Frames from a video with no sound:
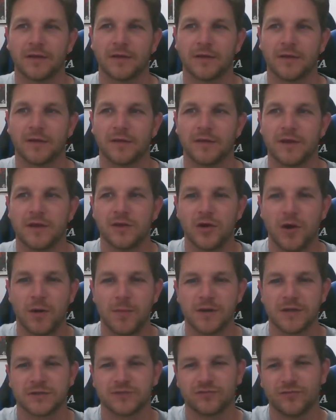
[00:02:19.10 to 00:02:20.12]
the
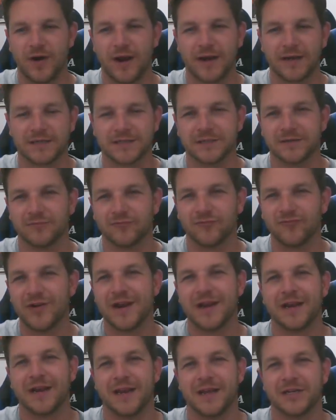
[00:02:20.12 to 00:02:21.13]
Indominus Rex
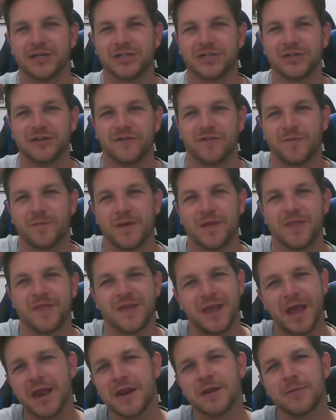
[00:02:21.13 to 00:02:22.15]
really should have been the
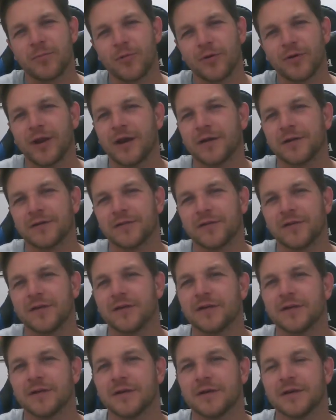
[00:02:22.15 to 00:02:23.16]
end product,
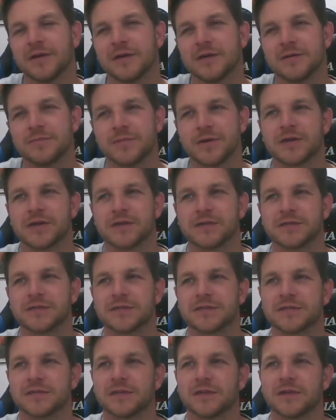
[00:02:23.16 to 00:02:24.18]

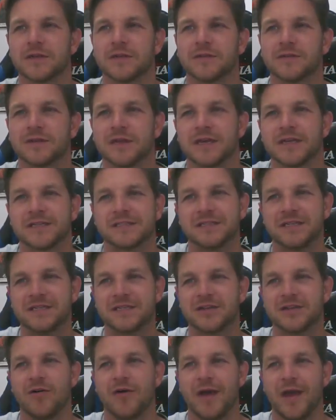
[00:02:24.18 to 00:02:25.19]
because its
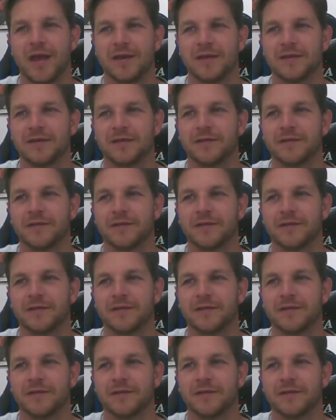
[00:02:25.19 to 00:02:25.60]
design